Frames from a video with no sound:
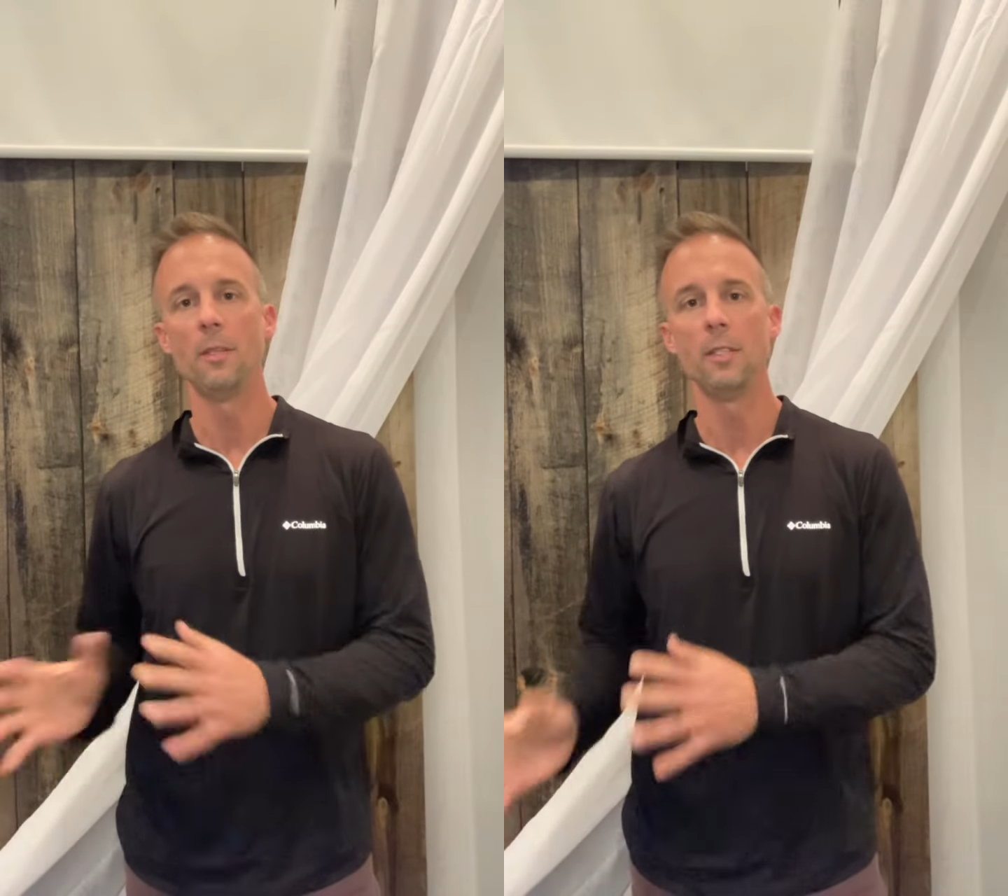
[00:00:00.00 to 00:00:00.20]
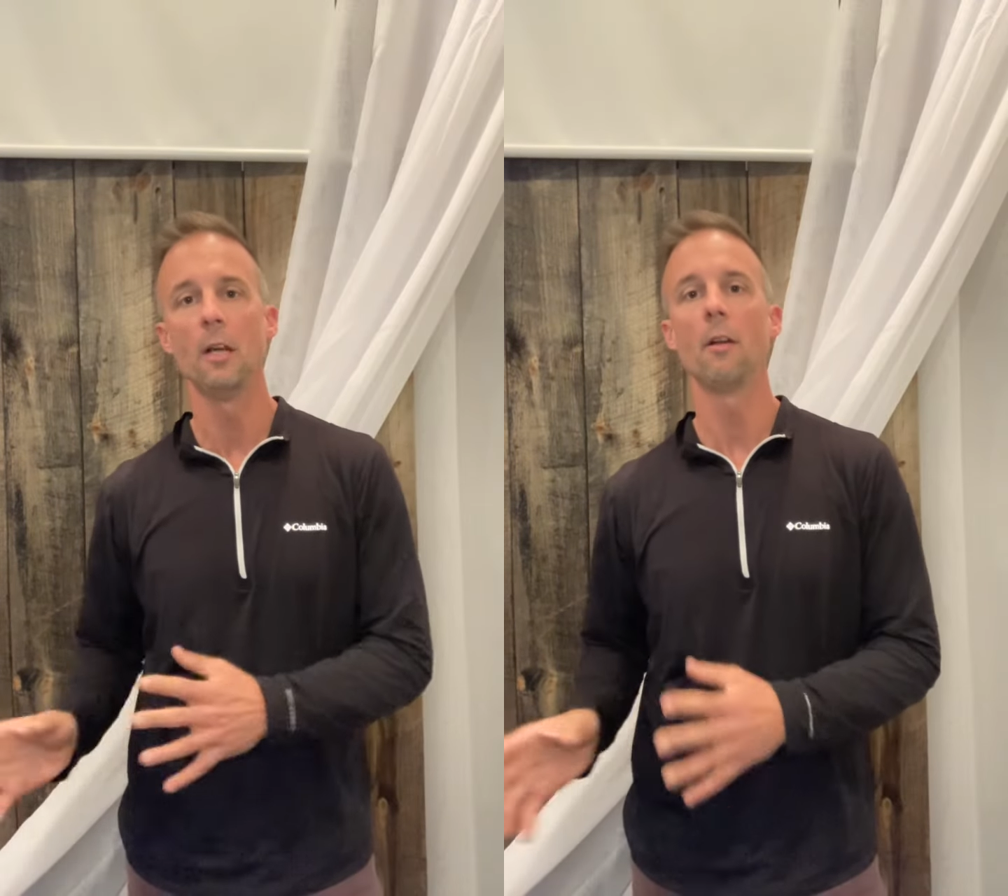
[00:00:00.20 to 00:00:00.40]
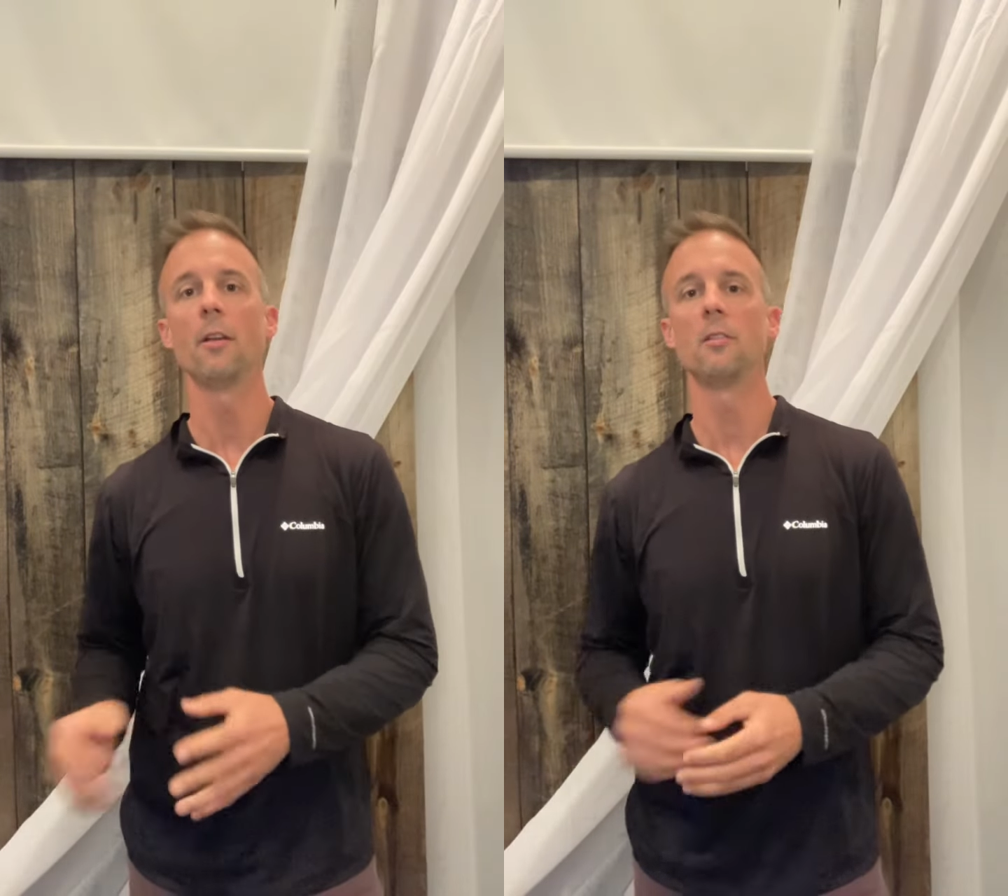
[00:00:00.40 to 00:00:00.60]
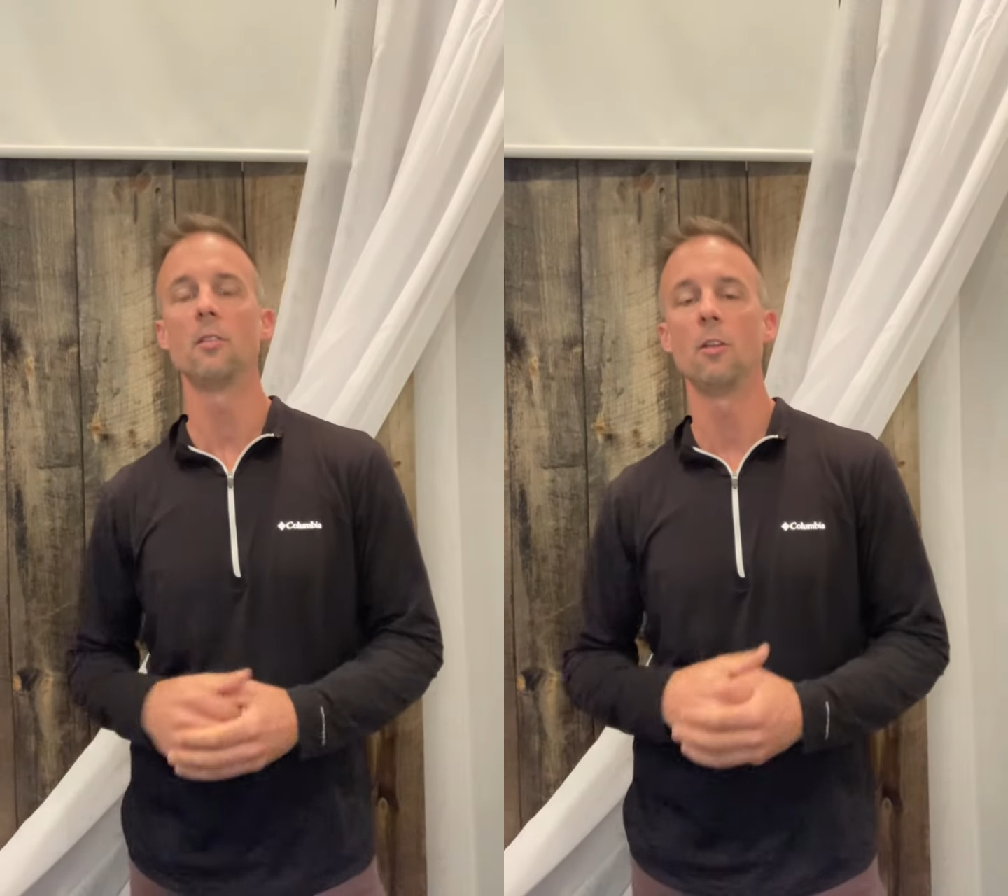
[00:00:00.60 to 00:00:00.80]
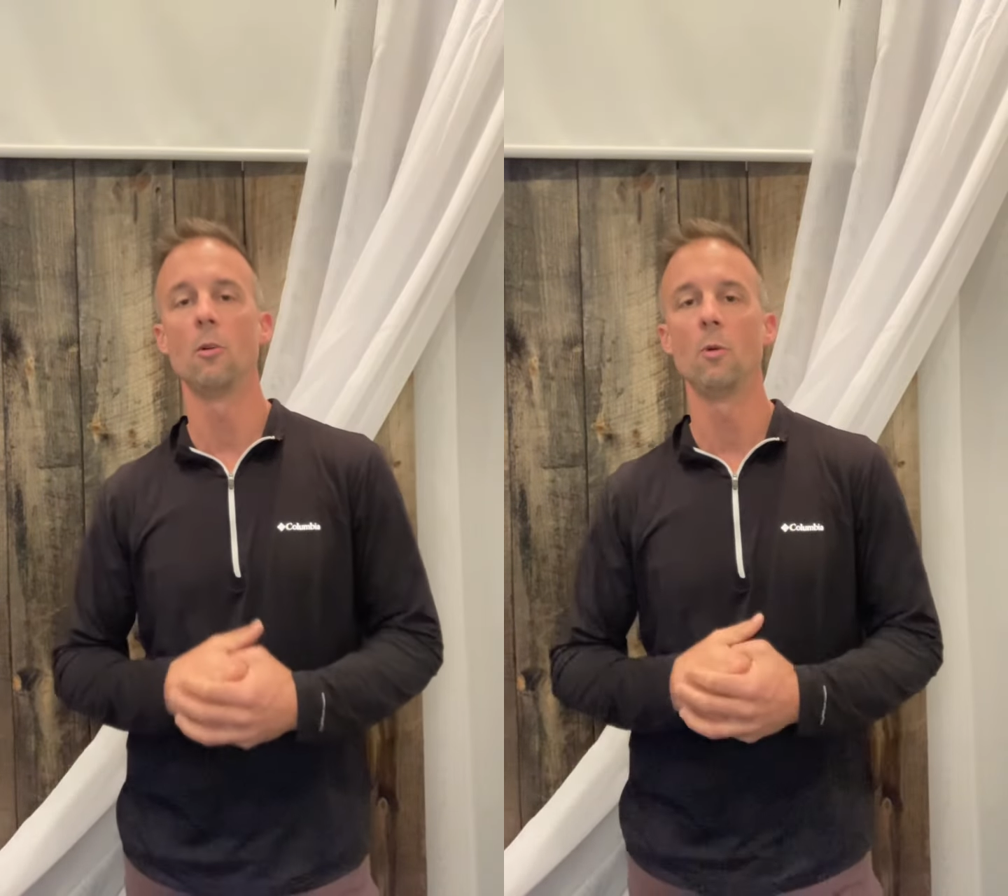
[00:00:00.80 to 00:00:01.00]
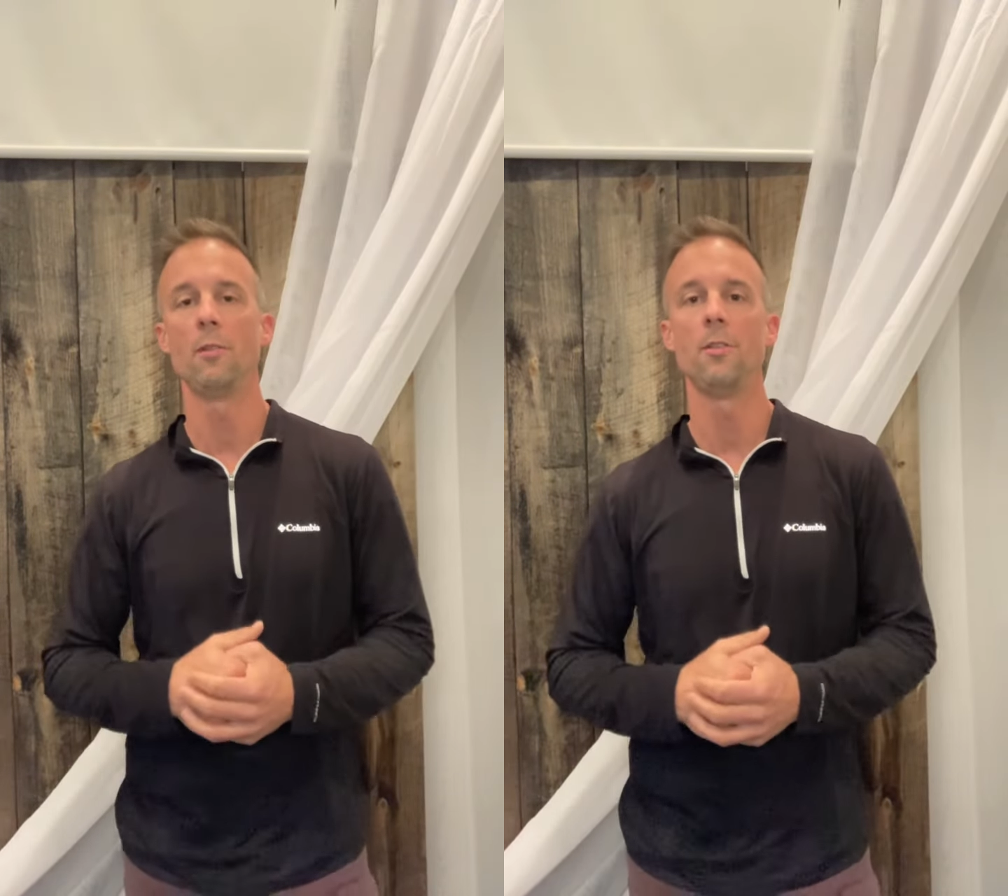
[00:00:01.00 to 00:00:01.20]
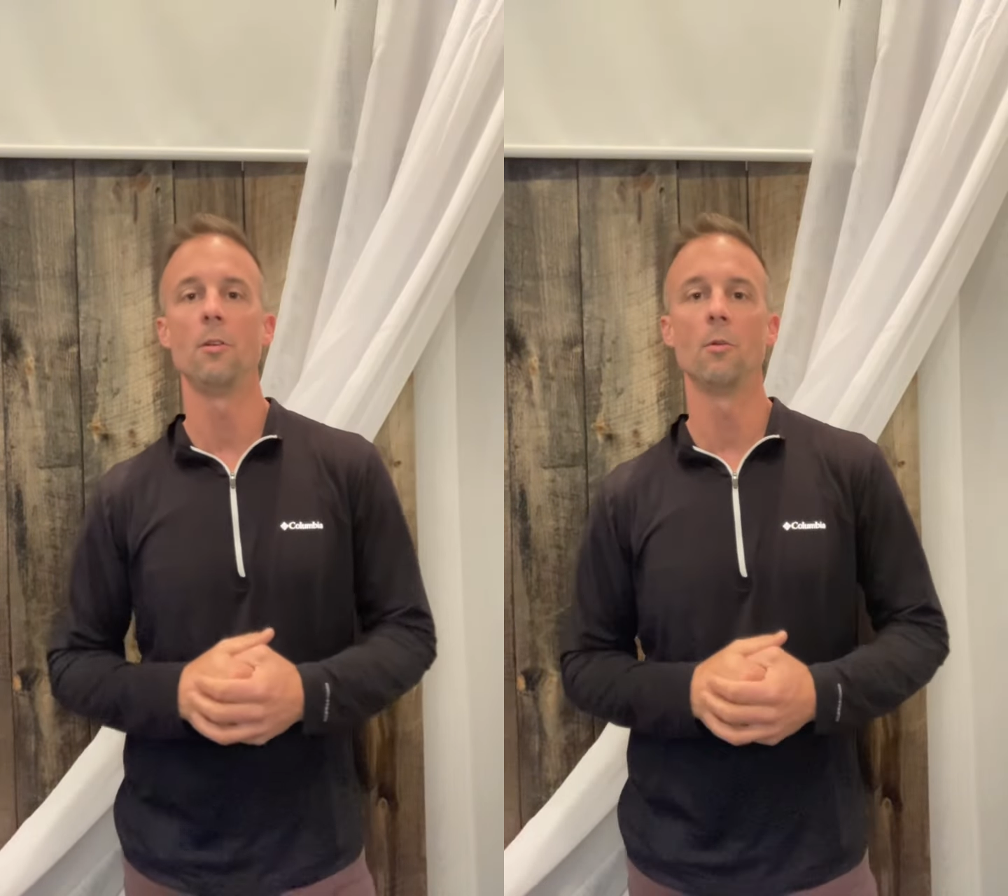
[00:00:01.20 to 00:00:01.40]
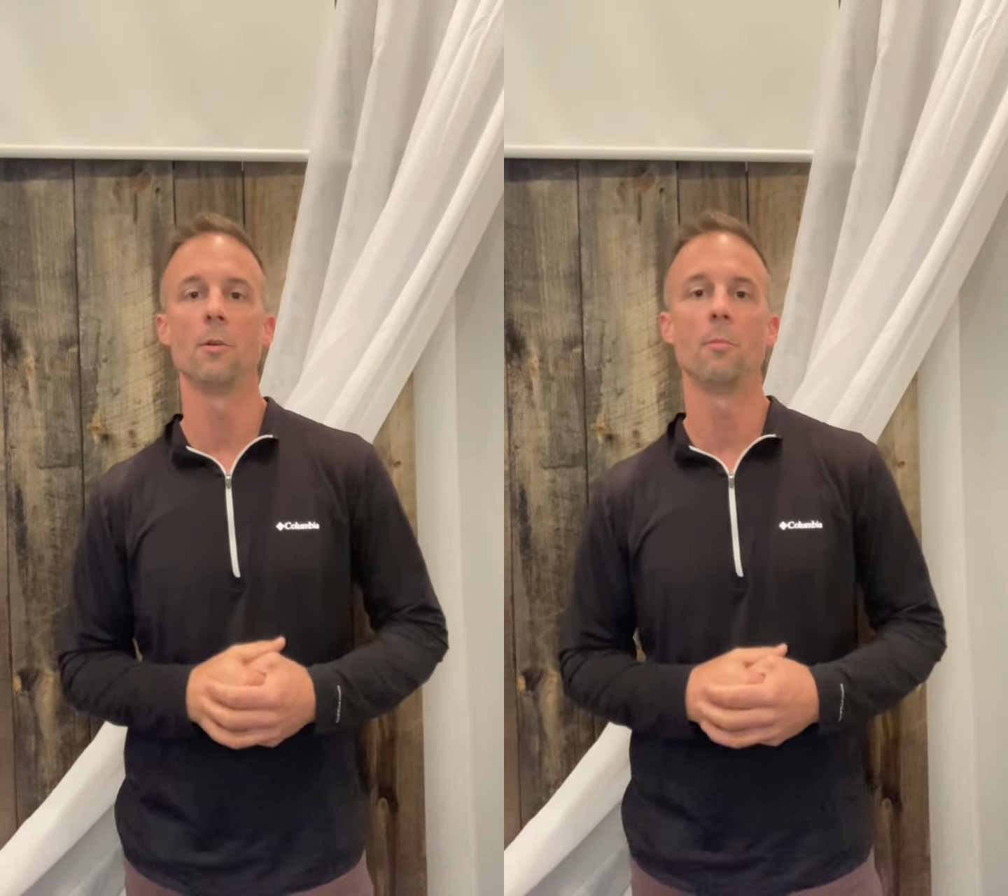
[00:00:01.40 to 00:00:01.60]
the youngest, to go with the
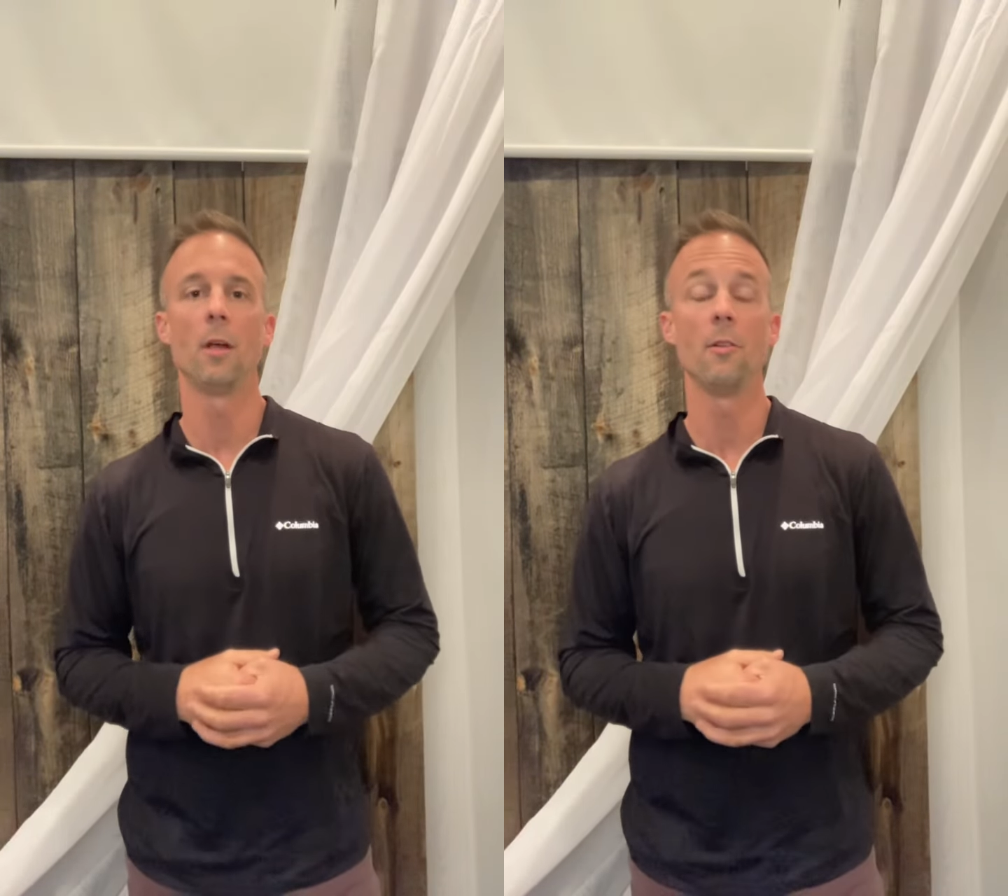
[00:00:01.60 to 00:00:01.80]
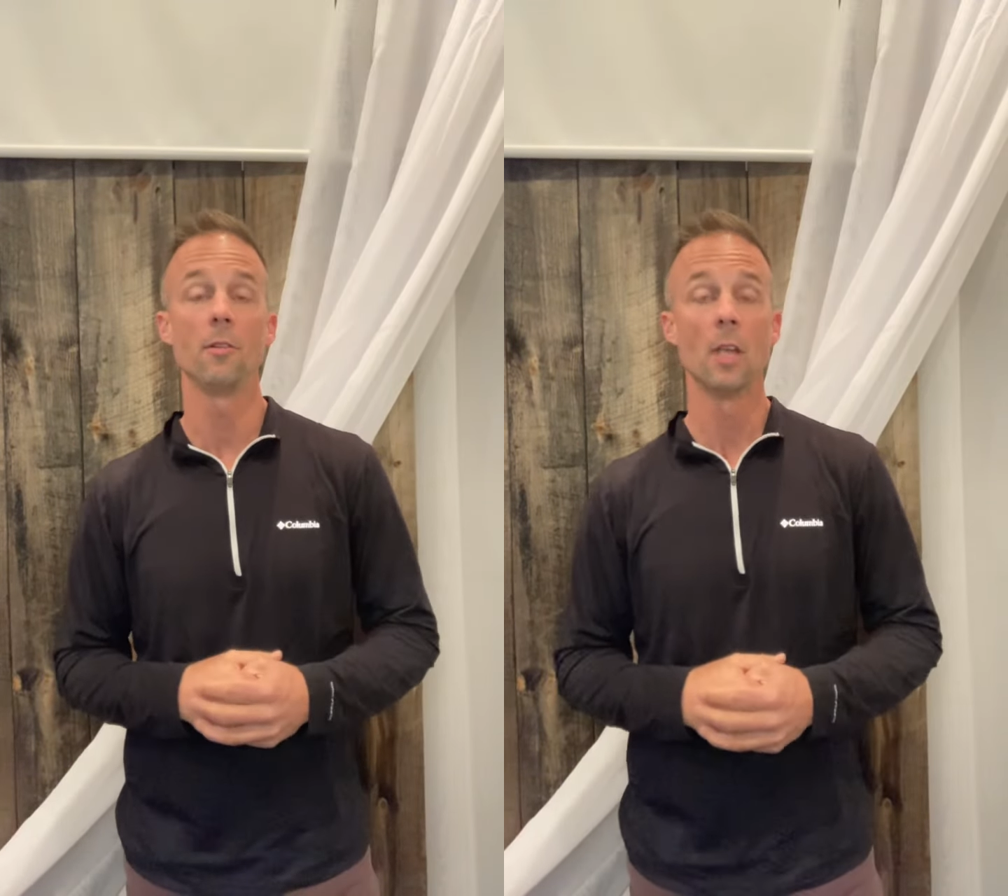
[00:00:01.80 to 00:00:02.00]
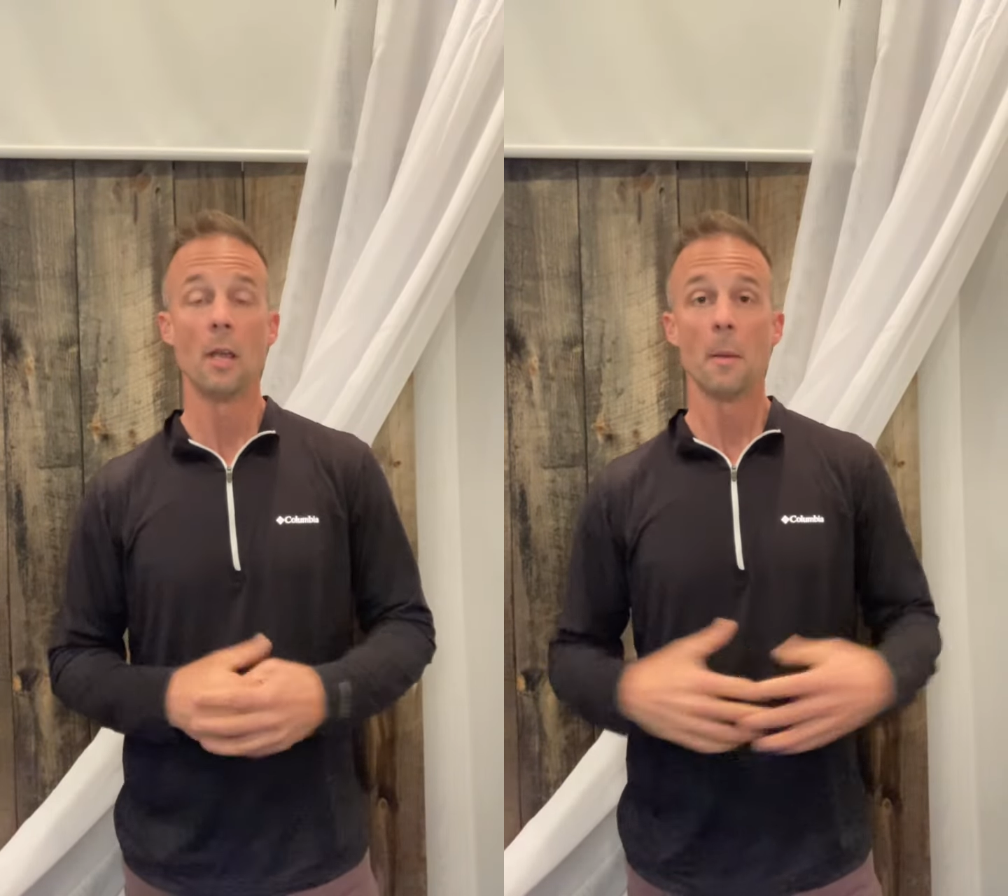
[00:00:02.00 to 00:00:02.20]
older brothers.